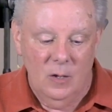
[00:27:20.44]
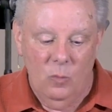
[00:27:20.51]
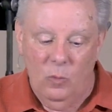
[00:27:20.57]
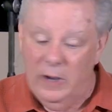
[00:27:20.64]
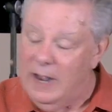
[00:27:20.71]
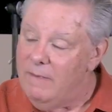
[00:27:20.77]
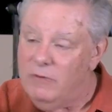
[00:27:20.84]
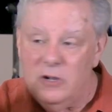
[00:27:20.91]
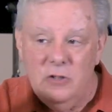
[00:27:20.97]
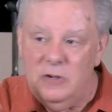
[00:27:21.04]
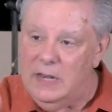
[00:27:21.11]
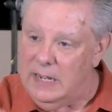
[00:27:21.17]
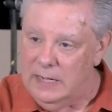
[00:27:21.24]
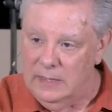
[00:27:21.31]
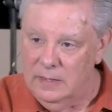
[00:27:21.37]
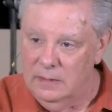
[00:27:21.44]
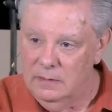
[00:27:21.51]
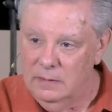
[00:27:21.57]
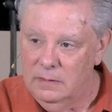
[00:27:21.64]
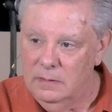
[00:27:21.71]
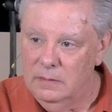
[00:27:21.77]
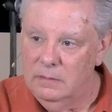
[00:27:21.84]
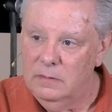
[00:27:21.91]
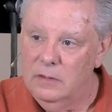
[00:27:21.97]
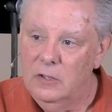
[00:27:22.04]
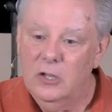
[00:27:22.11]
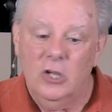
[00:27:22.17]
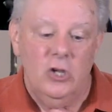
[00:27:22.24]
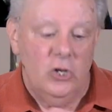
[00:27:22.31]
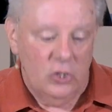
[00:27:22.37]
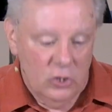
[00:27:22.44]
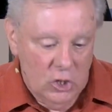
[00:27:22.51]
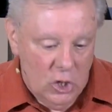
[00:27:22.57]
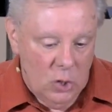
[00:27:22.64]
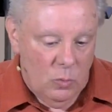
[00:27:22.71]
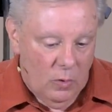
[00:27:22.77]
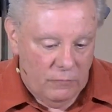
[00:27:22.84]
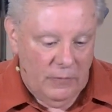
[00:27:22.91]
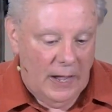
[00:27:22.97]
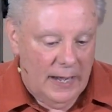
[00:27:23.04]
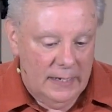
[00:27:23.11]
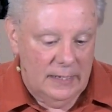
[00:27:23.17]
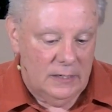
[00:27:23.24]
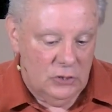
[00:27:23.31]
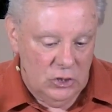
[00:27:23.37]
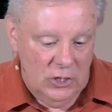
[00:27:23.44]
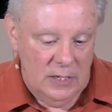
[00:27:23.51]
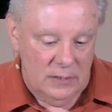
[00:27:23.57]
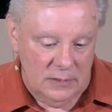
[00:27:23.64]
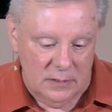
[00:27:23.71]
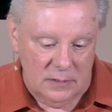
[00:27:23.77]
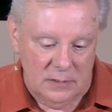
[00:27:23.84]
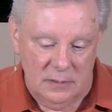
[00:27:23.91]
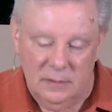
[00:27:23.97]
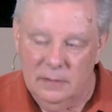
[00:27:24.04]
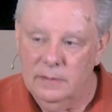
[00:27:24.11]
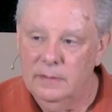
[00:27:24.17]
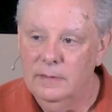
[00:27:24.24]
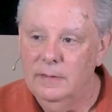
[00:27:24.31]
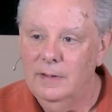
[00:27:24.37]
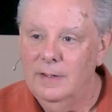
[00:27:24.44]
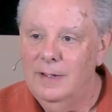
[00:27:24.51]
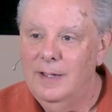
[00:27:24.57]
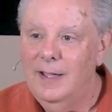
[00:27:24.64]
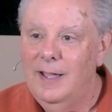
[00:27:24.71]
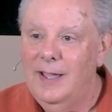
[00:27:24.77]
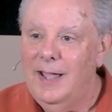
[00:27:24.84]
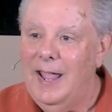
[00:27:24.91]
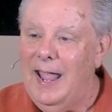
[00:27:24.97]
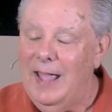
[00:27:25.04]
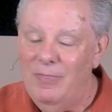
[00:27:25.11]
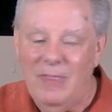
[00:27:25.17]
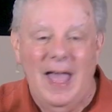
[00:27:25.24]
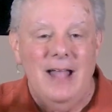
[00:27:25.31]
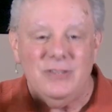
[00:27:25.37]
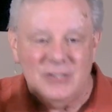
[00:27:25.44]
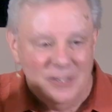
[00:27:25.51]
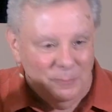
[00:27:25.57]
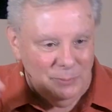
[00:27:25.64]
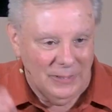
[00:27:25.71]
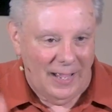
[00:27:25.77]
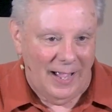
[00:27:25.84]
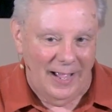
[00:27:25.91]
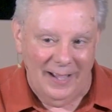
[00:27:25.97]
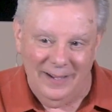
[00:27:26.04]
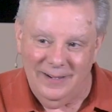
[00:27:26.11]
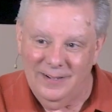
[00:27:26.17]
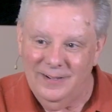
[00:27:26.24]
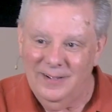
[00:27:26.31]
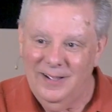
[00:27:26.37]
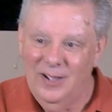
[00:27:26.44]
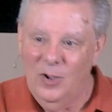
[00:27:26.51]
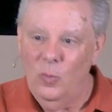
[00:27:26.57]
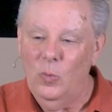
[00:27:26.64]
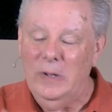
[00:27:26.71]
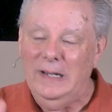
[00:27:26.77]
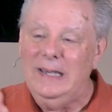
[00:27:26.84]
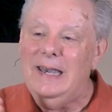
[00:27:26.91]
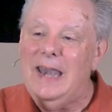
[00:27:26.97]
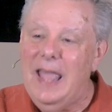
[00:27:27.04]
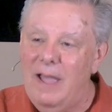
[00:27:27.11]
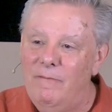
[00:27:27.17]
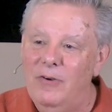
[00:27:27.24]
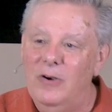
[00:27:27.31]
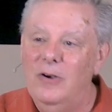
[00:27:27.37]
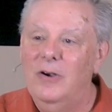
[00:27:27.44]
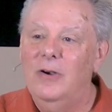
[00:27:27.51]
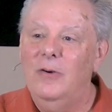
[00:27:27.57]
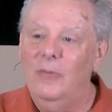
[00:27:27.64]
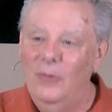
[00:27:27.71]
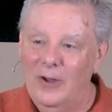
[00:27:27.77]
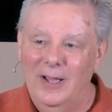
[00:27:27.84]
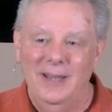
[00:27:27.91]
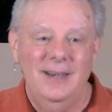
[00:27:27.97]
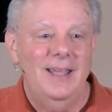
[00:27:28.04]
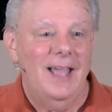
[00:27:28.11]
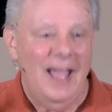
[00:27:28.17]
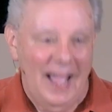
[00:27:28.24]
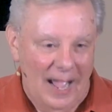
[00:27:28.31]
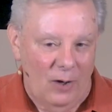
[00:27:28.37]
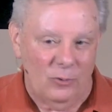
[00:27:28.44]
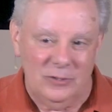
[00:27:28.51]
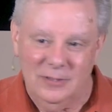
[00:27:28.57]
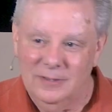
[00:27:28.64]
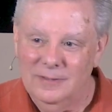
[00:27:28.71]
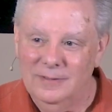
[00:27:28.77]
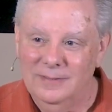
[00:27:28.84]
Whatever you need, you will find in Jesus, and that supply will never run out.